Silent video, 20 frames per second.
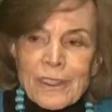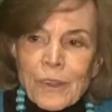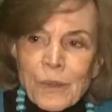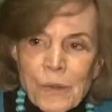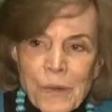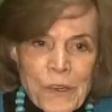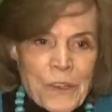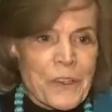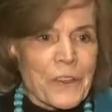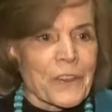
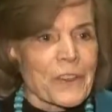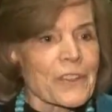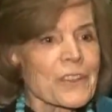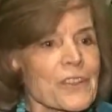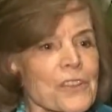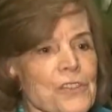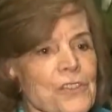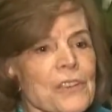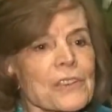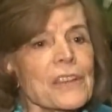water, and
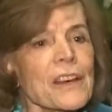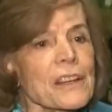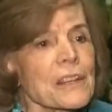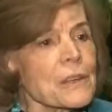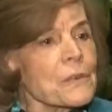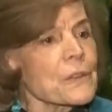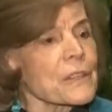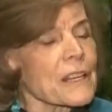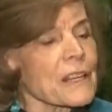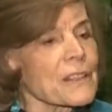there's a lot
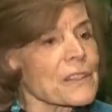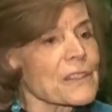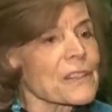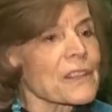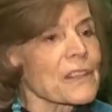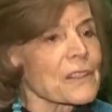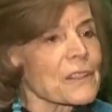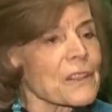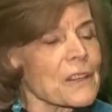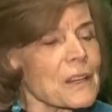of it out
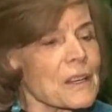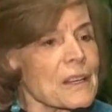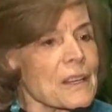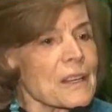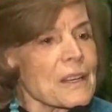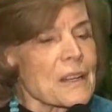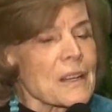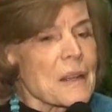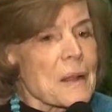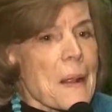there.
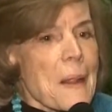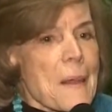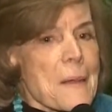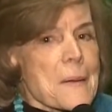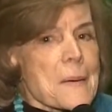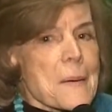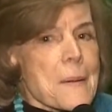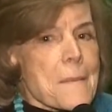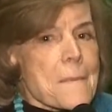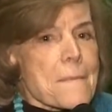
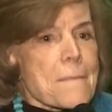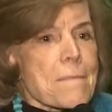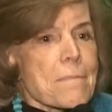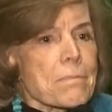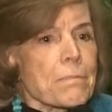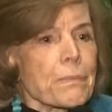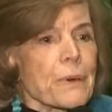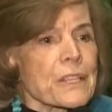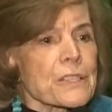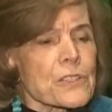
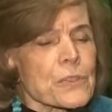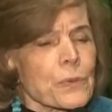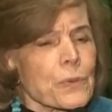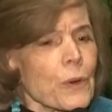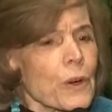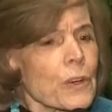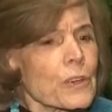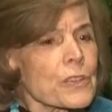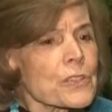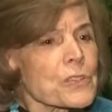But as
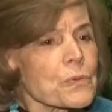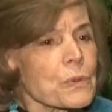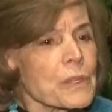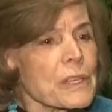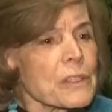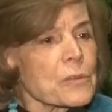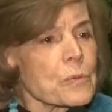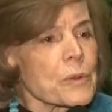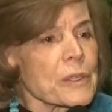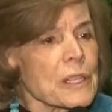far as we
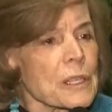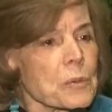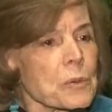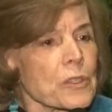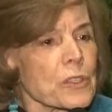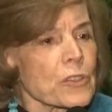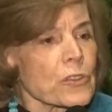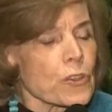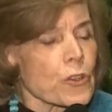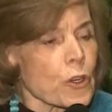have been able
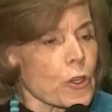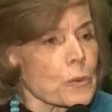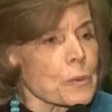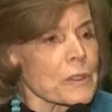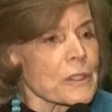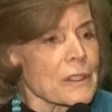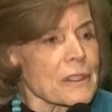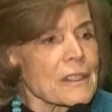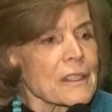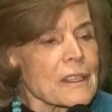to
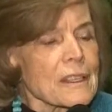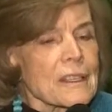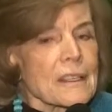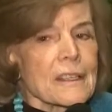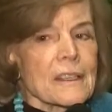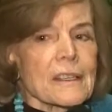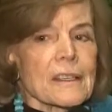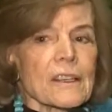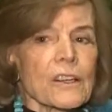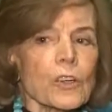determine,
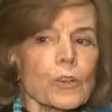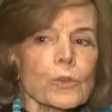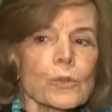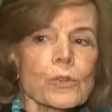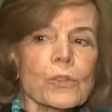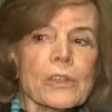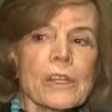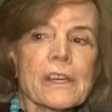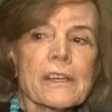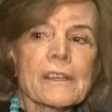
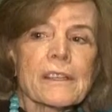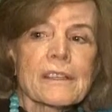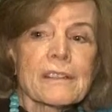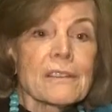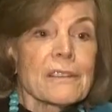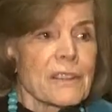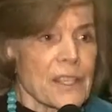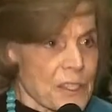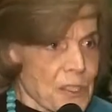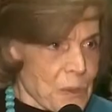only
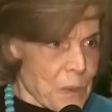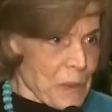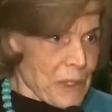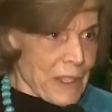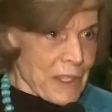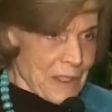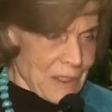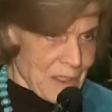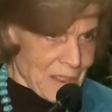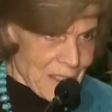this
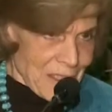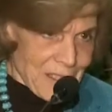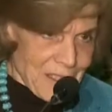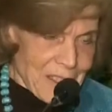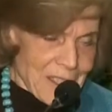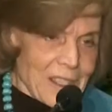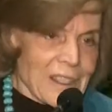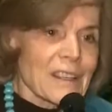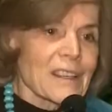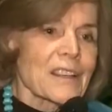planet
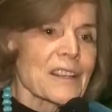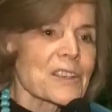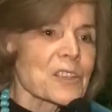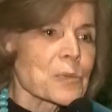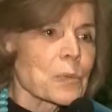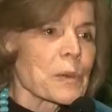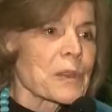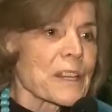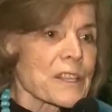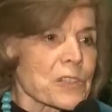is
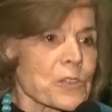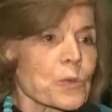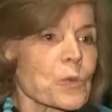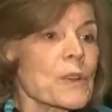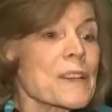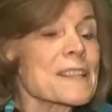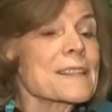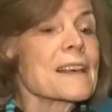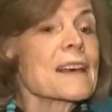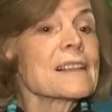blessed
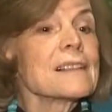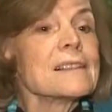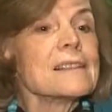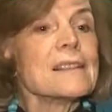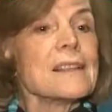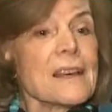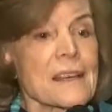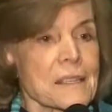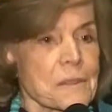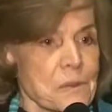with
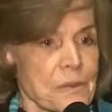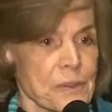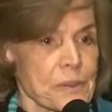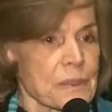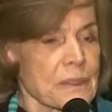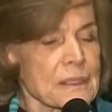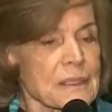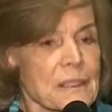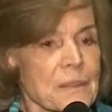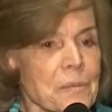
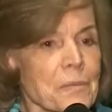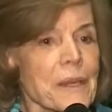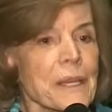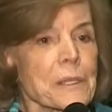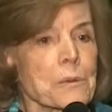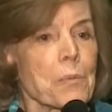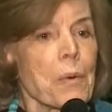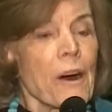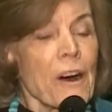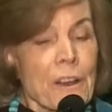life
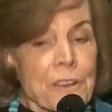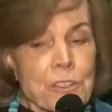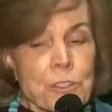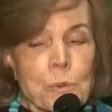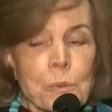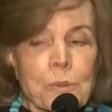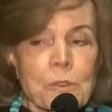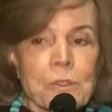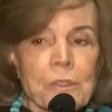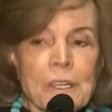made
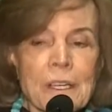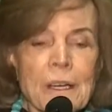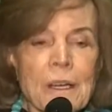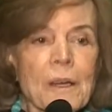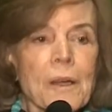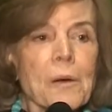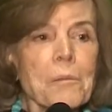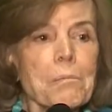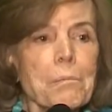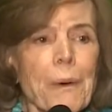possible
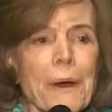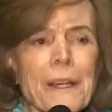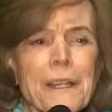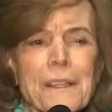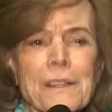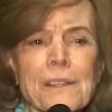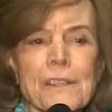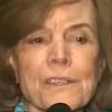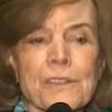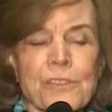by
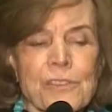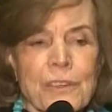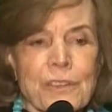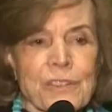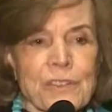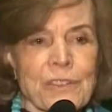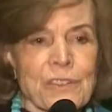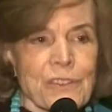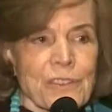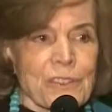the
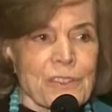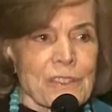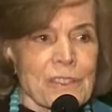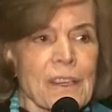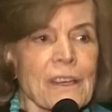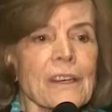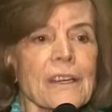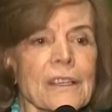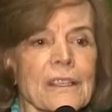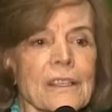existence
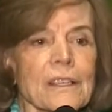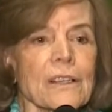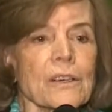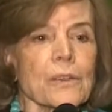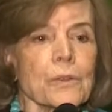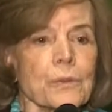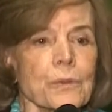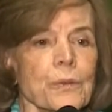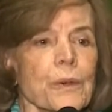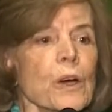
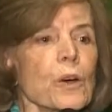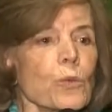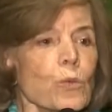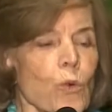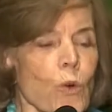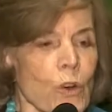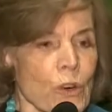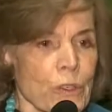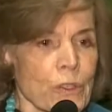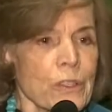of
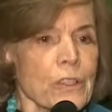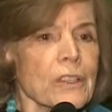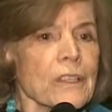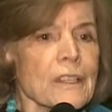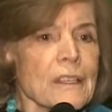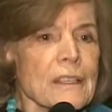water.